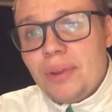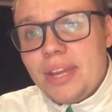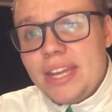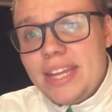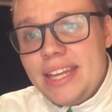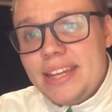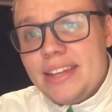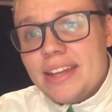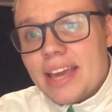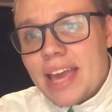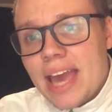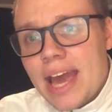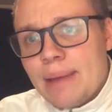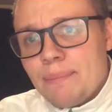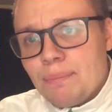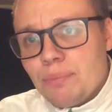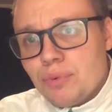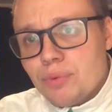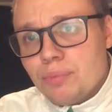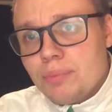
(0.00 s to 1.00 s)
we need the
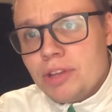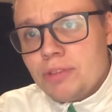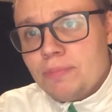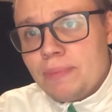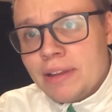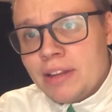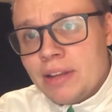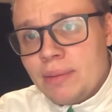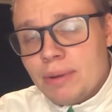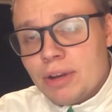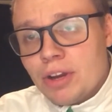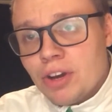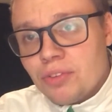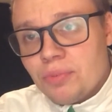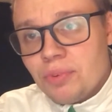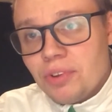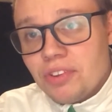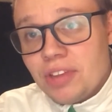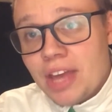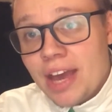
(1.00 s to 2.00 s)
cap room, especially
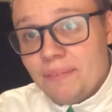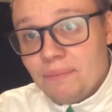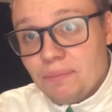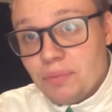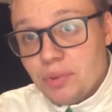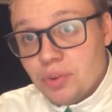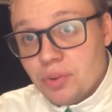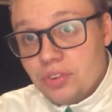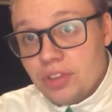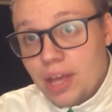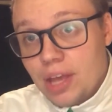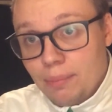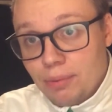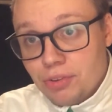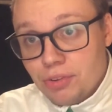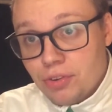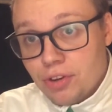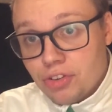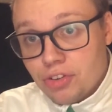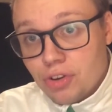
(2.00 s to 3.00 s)
because we have those
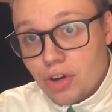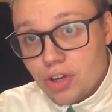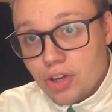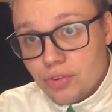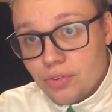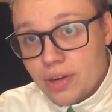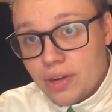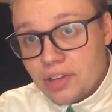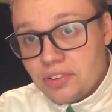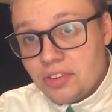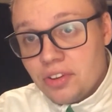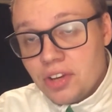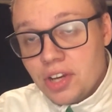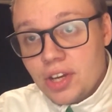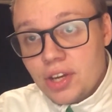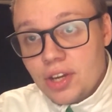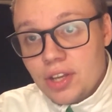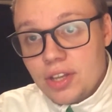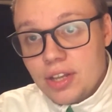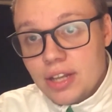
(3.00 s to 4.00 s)
albatross contracts
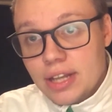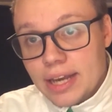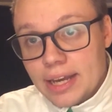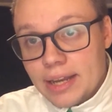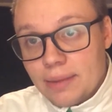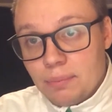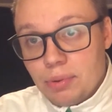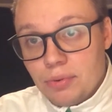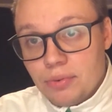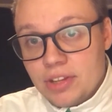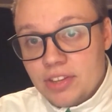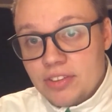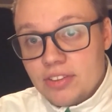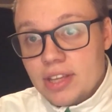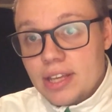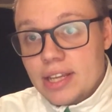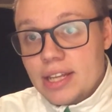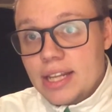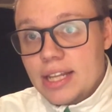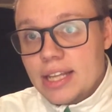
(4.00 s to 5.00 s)
like
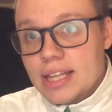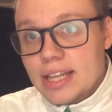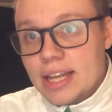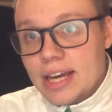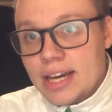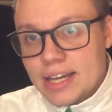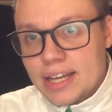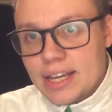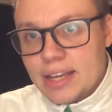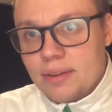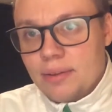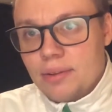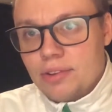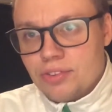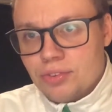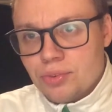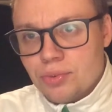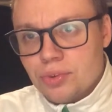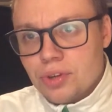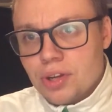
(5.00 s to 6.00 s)
Parise, like
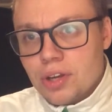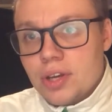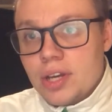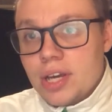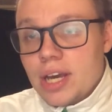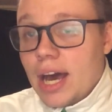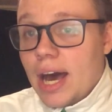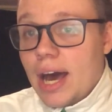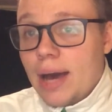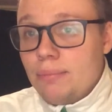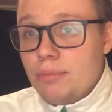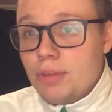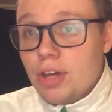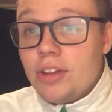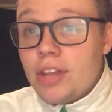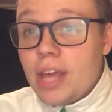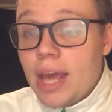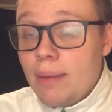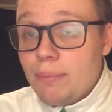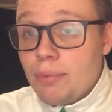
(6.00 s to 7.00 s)
Suter. I'm
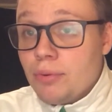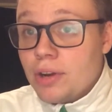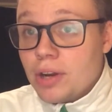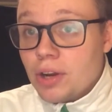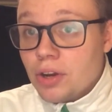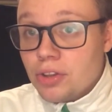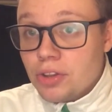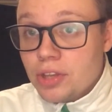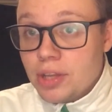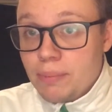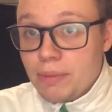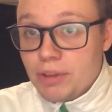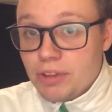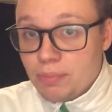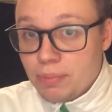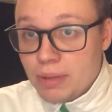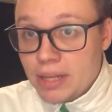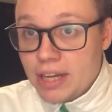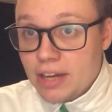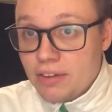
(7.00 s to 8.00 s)
not hampering on them as a
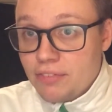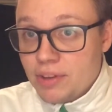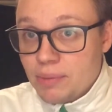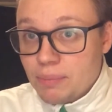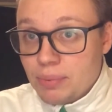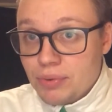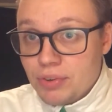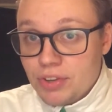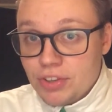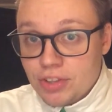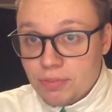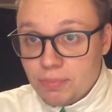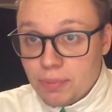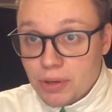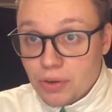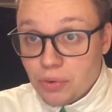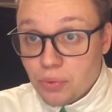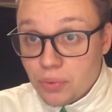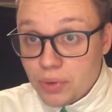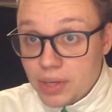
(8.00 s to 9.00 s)
player. I think Parise has
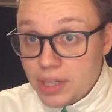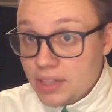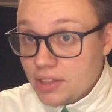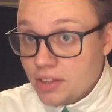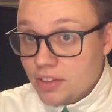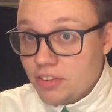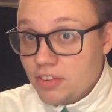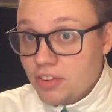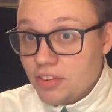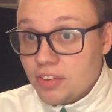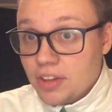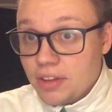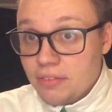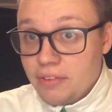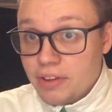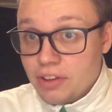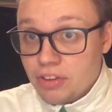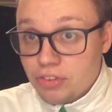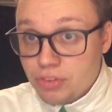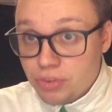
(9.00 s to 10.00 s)
been great this season. I
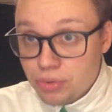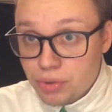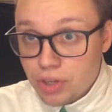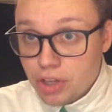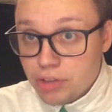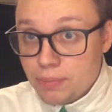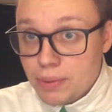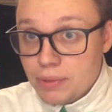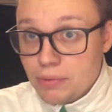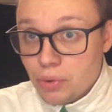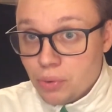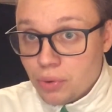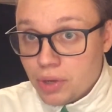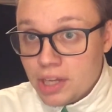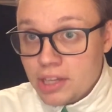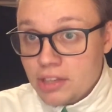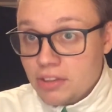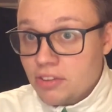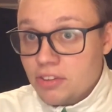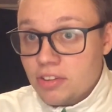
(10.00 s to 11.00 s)
think Suter has been
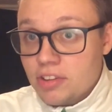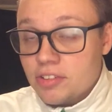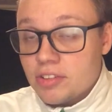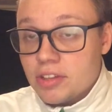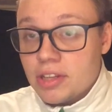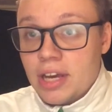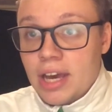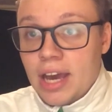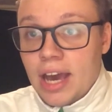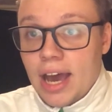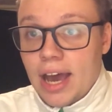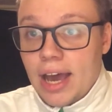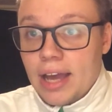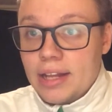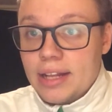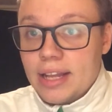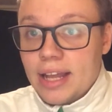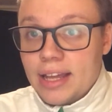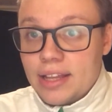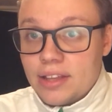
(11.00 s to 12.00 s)
okay this season.
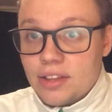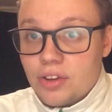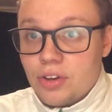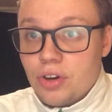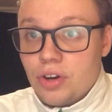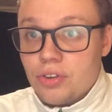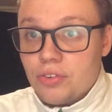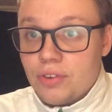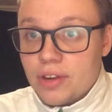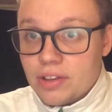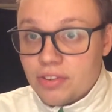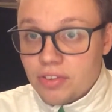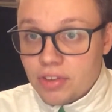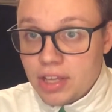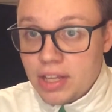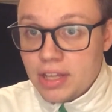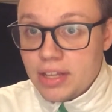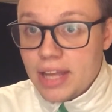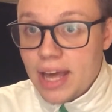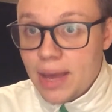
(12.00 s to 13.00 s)
I like the contracts
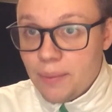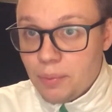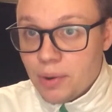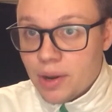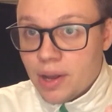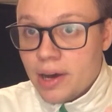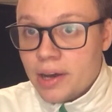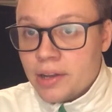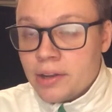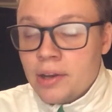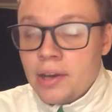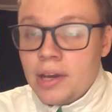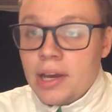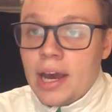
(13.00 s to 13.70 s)
in that regard.